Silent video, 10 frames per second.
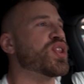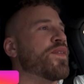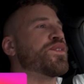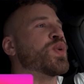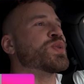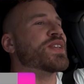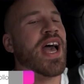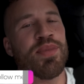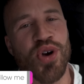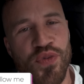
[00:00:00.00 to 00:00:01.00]
for the first
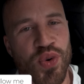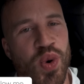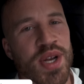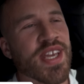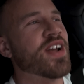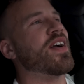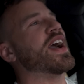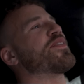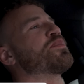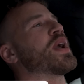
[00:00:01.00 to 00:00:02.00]
time in over 1 year,
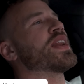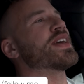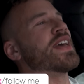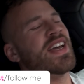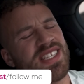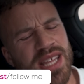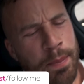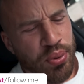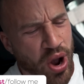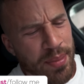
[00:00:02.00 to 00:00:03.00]
I have made it to the
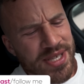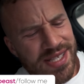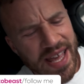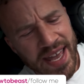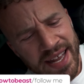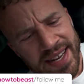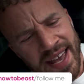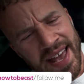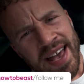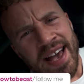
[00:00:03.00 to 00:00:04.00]
promised land.
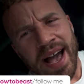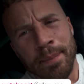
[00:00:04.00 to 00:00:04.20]
I